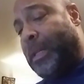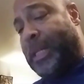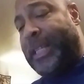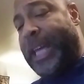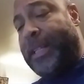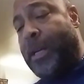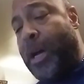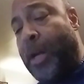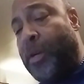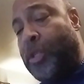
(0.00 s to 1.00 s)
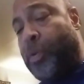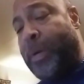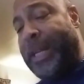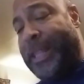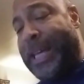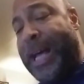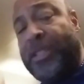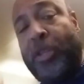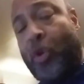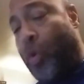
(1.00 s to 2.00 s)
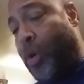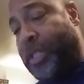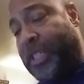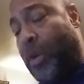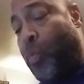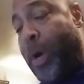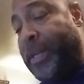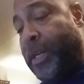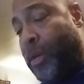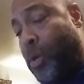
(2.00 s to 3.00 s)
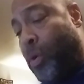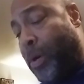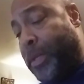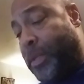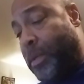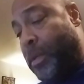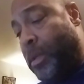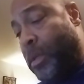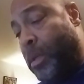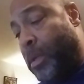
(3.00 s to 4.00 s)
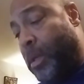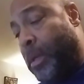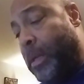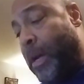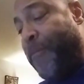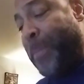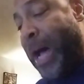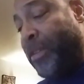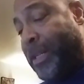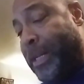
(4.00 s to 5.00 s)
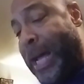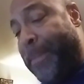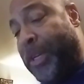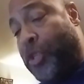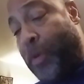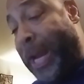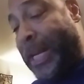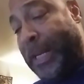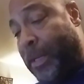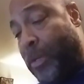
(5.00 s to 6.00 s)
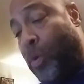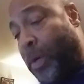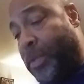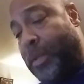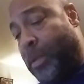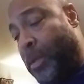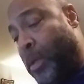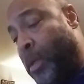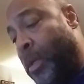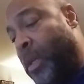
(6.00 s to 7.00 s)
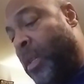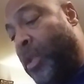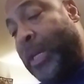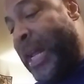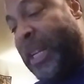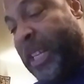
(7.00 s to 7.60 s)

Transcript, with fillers: to take the 120,000 course. It's a one-year course of mountain climbing training course you got to